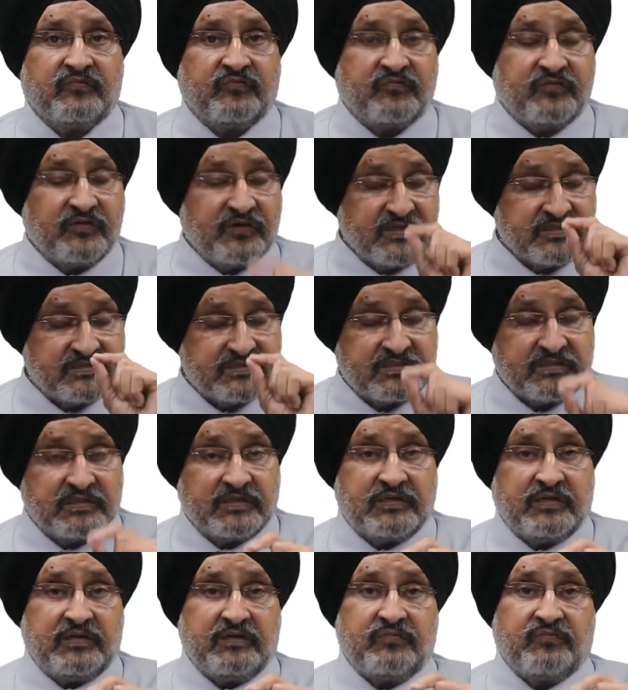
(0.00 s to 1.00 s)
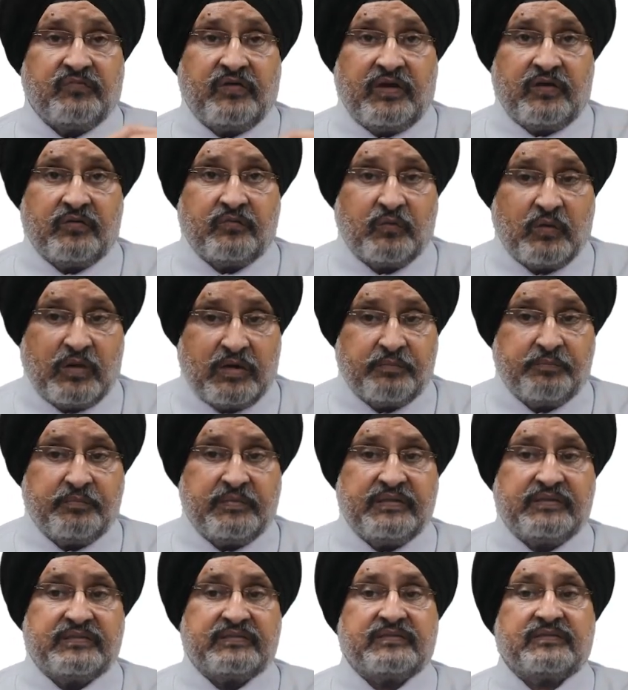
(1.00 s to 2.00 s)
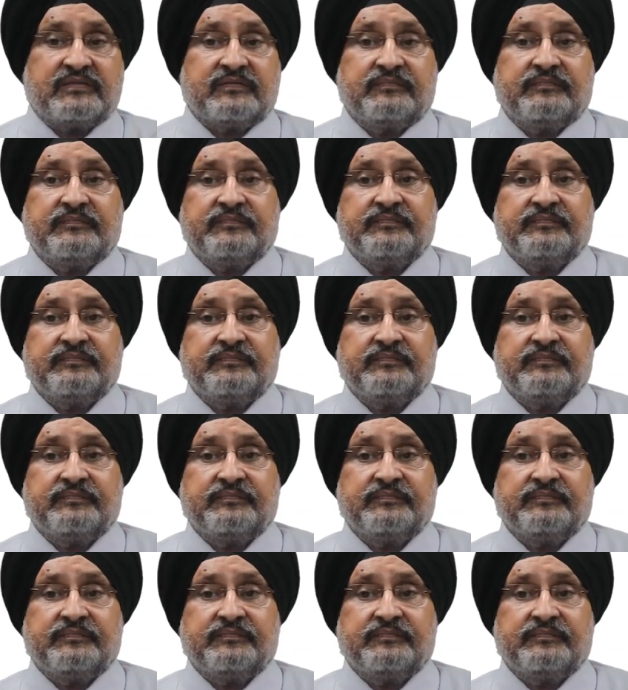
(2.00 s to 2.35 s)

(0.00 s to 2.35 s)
First circle where 1 meets.